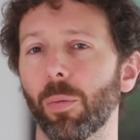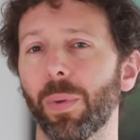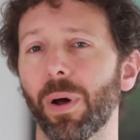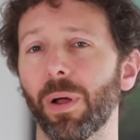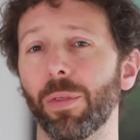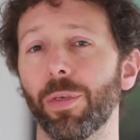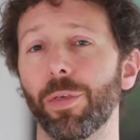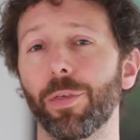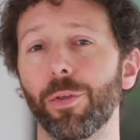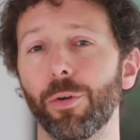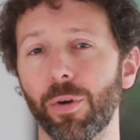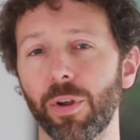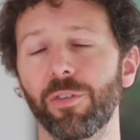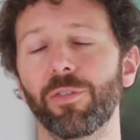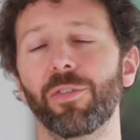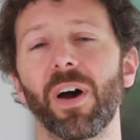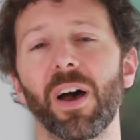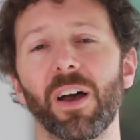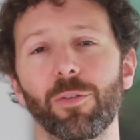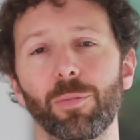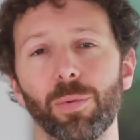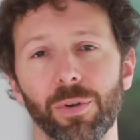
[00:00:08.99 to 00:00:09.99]
about
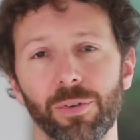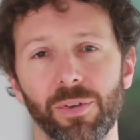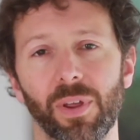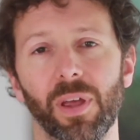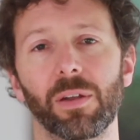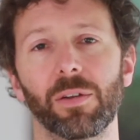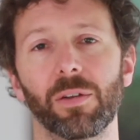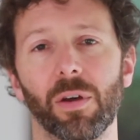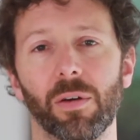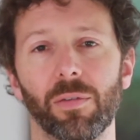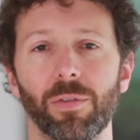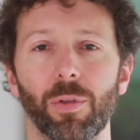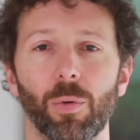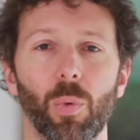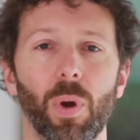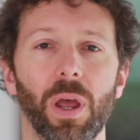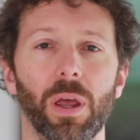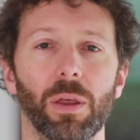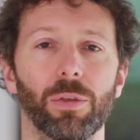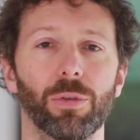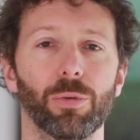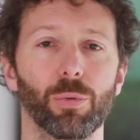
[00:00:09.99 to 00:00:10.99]
35% of the
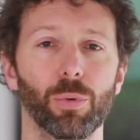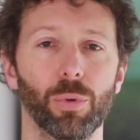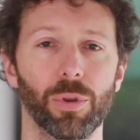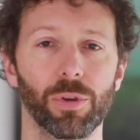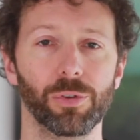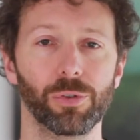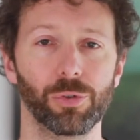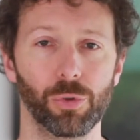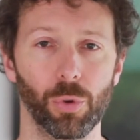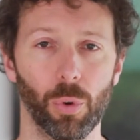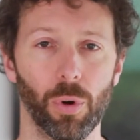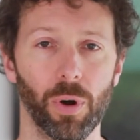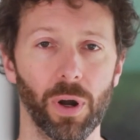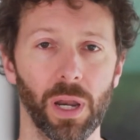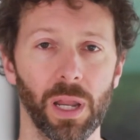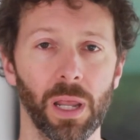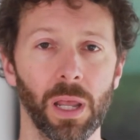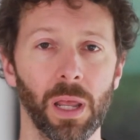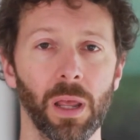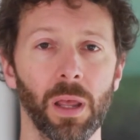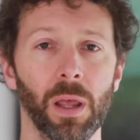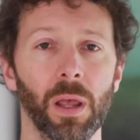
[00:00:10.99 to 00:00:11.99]
way through the story.